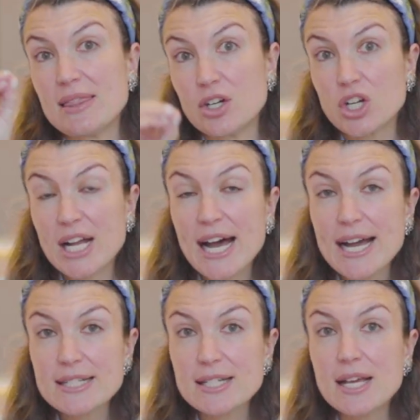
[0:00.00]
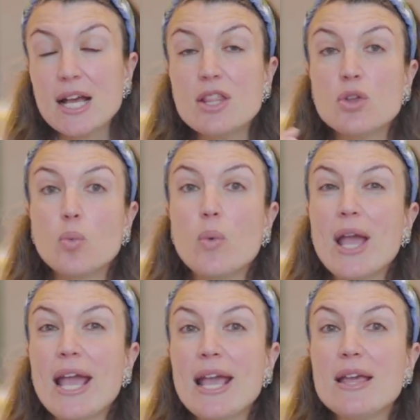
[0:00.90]
they're cut, the
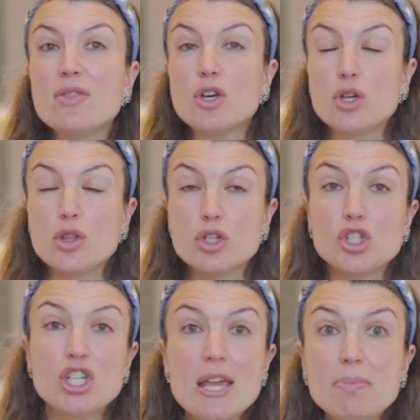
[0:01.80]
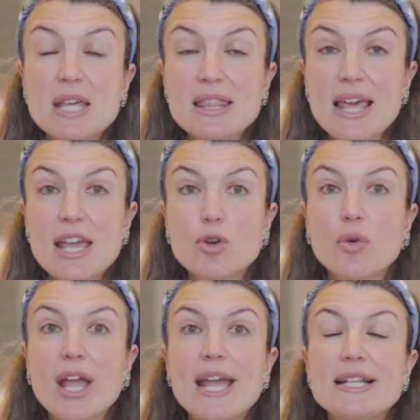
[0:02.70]
way, the shape that they
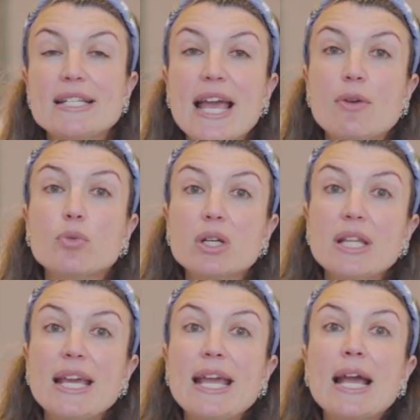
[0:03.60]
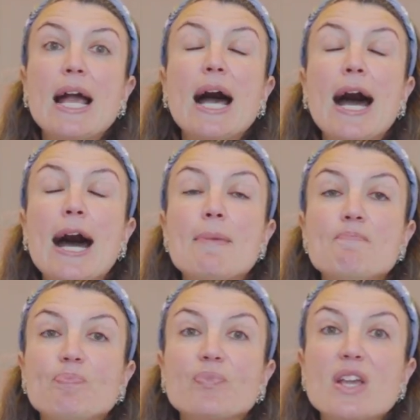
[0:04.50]
create, and really
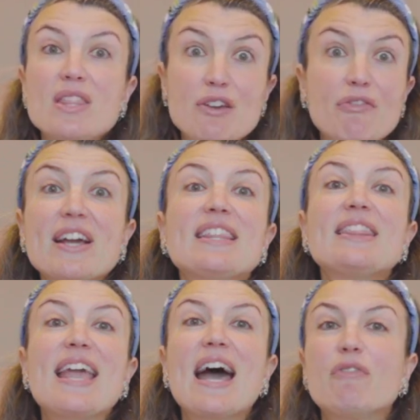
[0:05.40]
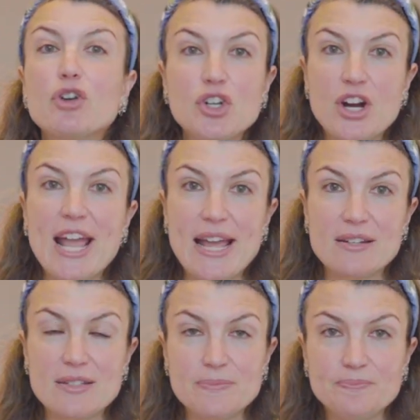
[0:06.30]
the effect that they have on your hand.